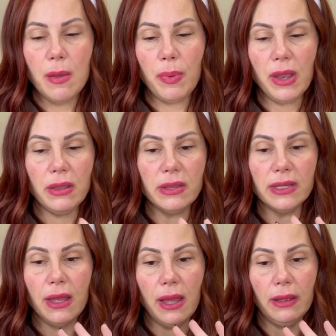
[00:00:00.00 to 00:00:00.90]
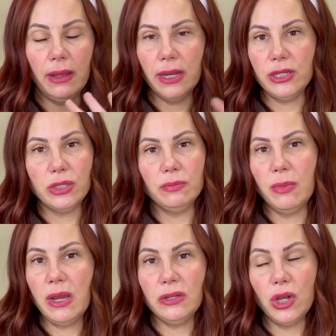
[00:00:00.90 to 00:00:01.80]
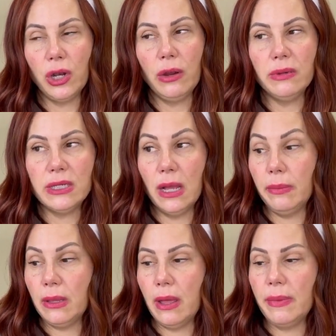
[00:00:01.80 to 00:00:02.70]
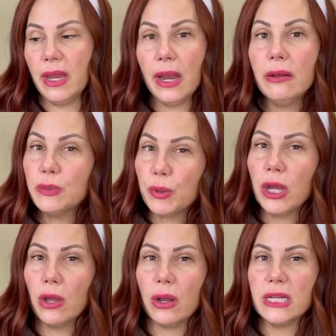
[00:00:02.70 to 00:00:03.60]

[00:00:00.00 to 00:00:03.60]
but my daughter and I went to Hobby Lobby and I was pretty good.